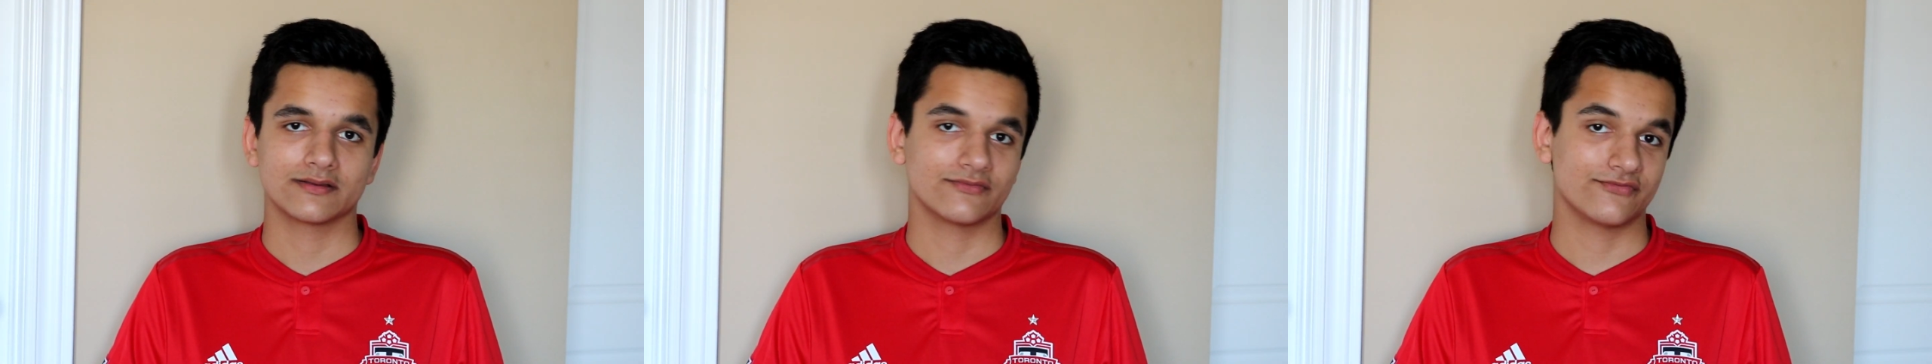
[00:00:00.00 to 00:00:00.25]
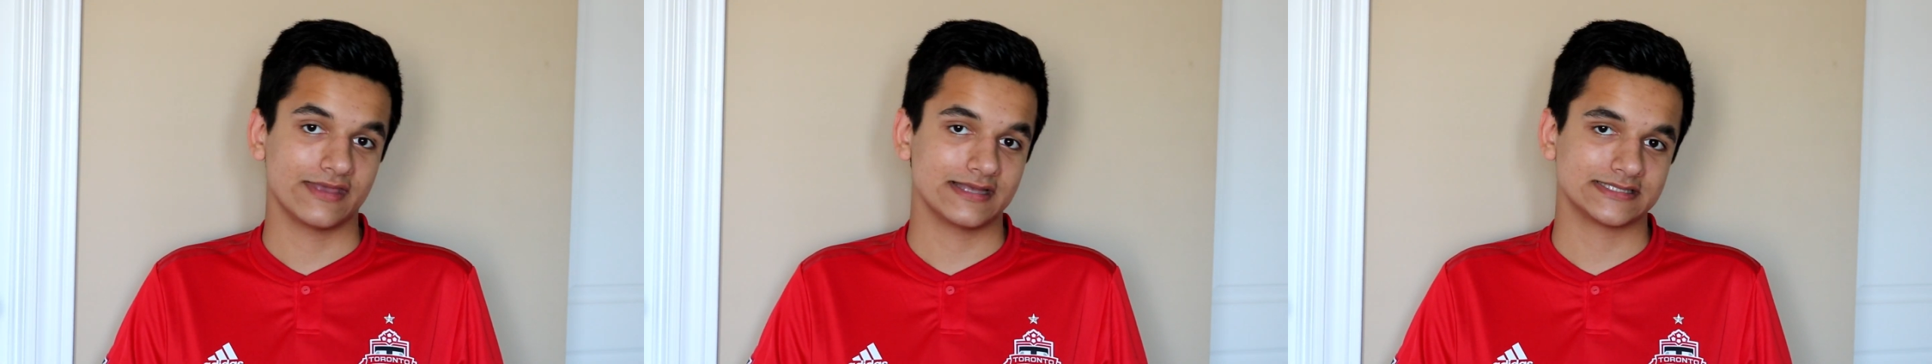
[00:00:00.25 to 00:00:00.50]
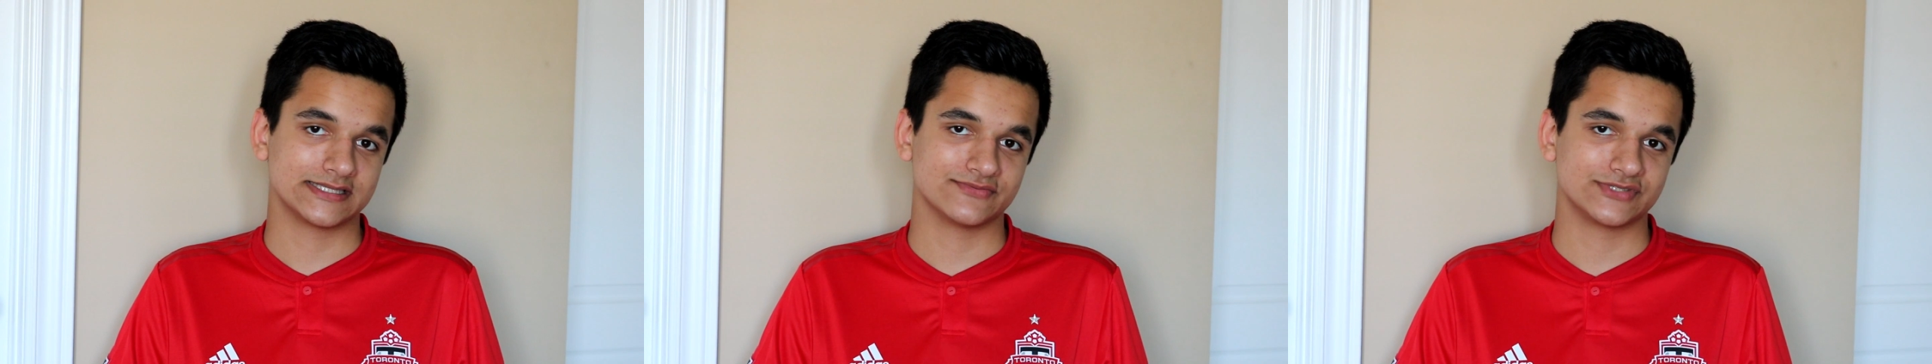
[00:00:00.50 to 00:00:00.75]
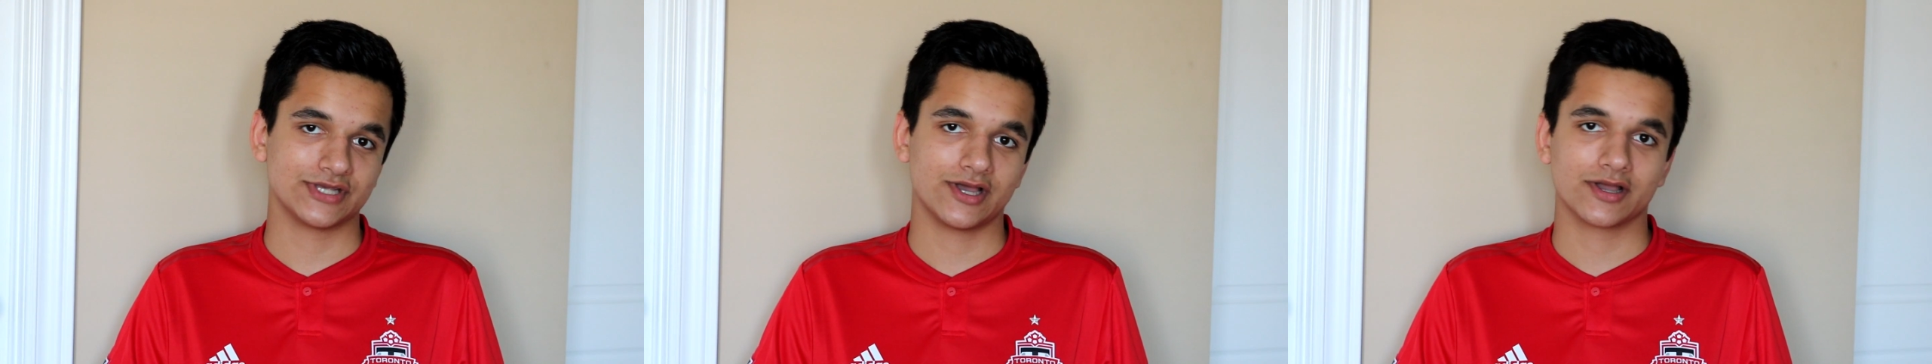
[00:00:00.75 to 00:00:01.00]
fans of
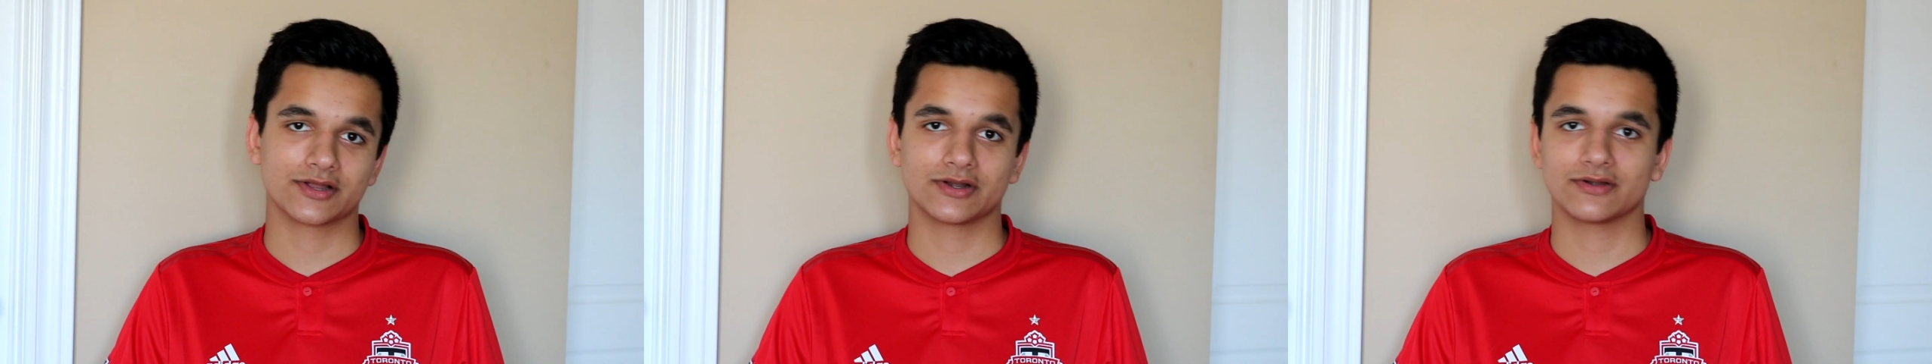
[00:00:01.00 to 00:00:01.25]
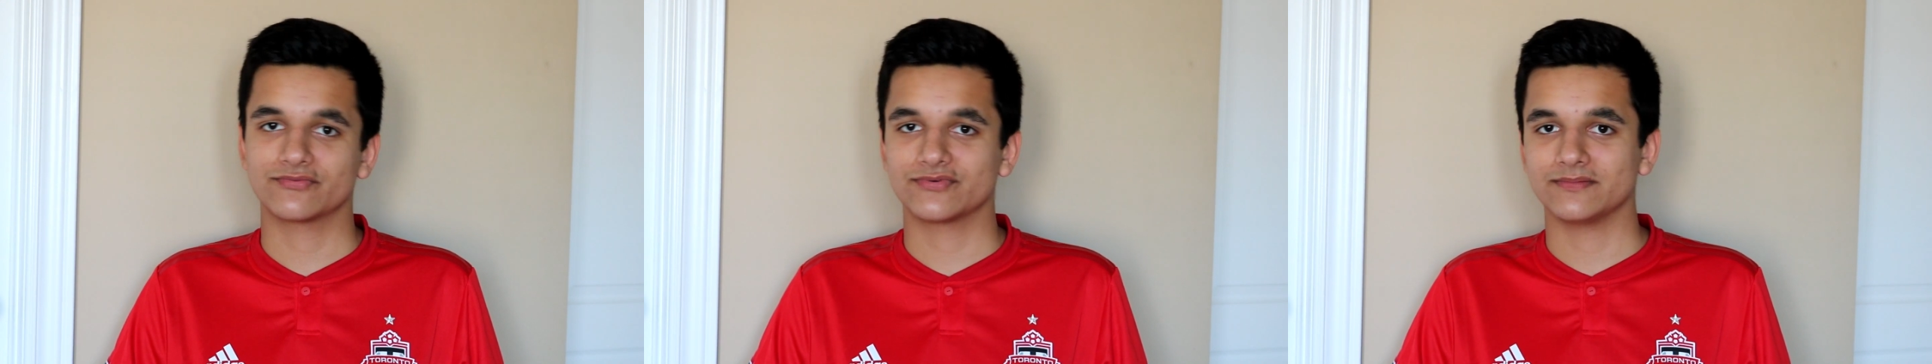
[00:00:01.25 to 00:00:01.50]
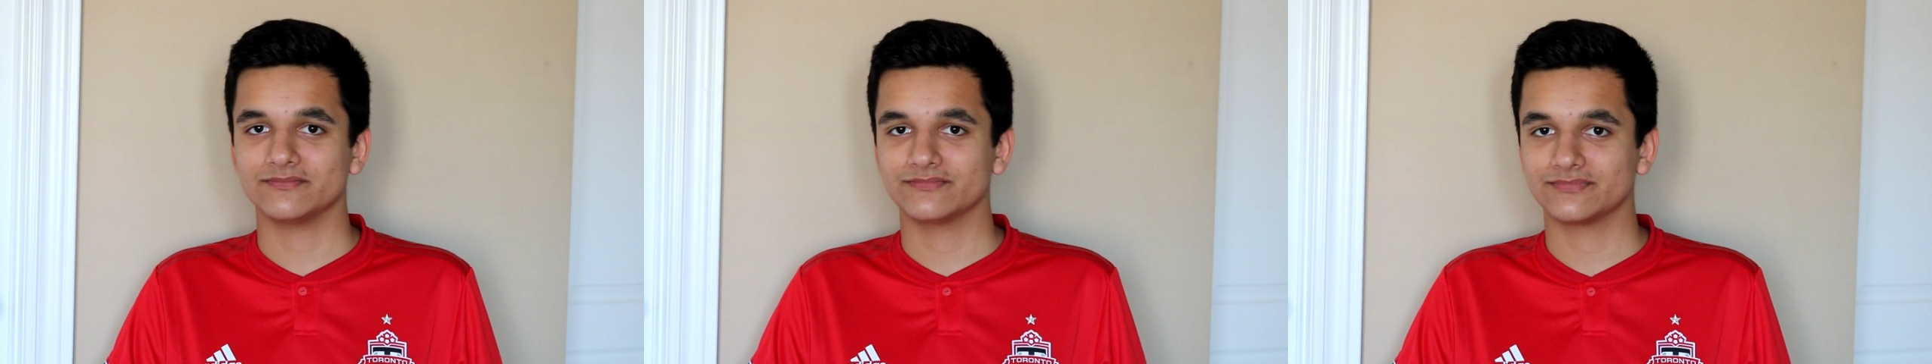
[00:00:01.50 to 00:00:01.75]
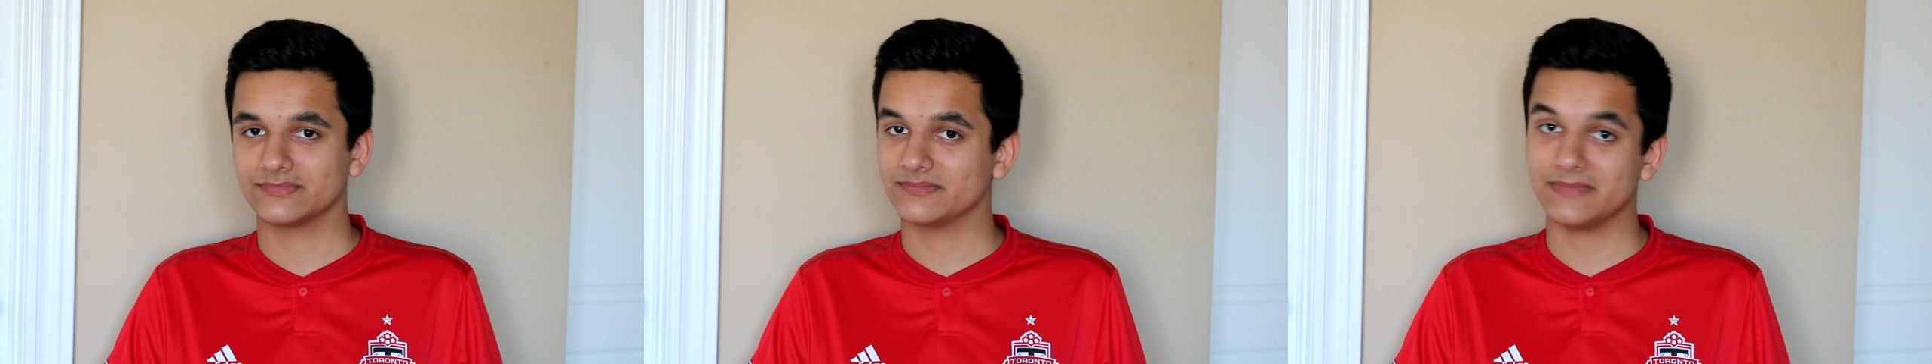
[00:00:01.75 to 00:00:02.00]
soccer,
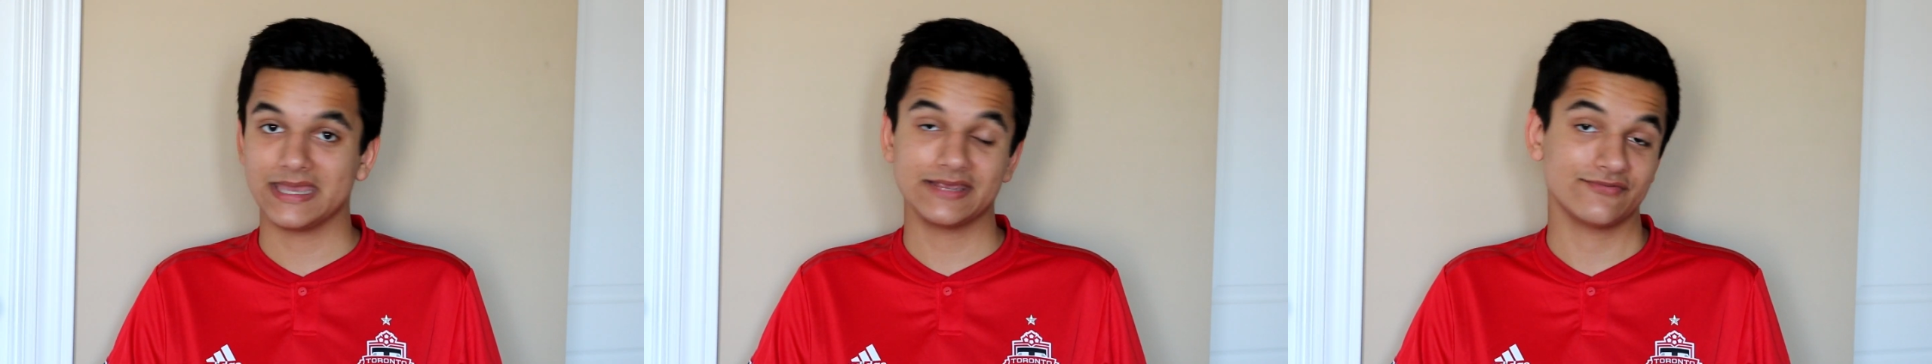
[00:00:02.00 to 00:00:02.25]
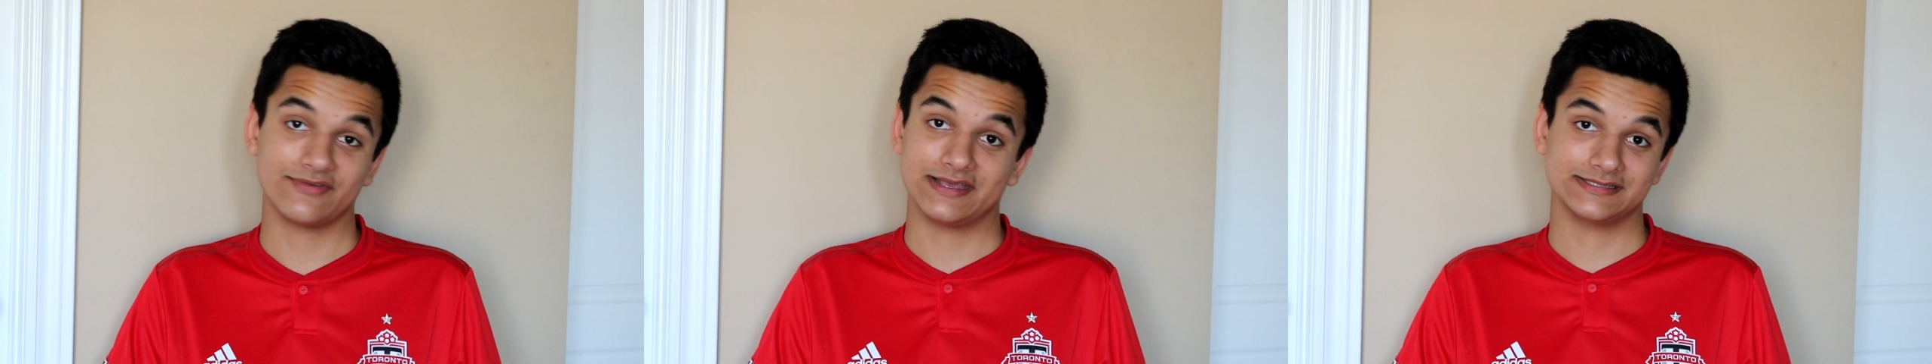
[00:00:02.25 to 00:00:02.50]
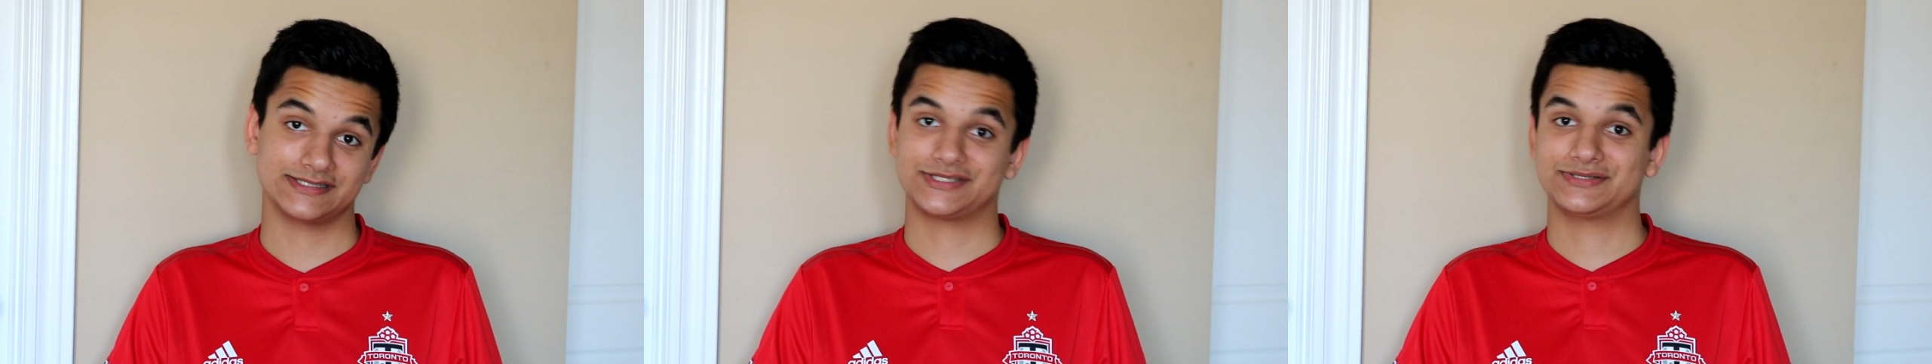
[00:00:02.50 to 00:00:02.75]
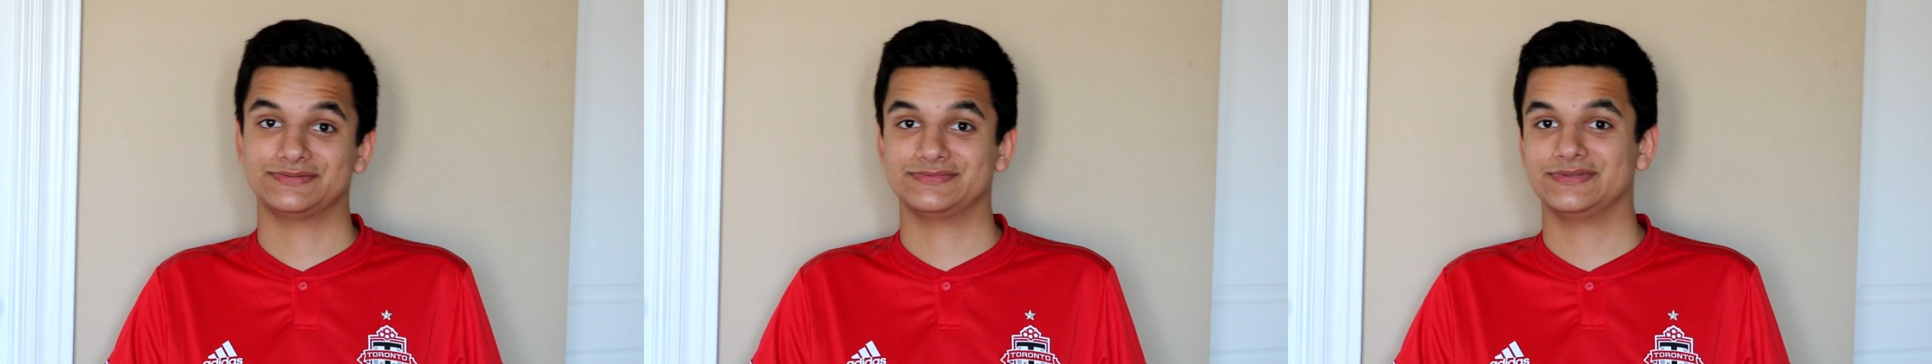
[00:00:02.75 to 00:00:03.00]
from many fans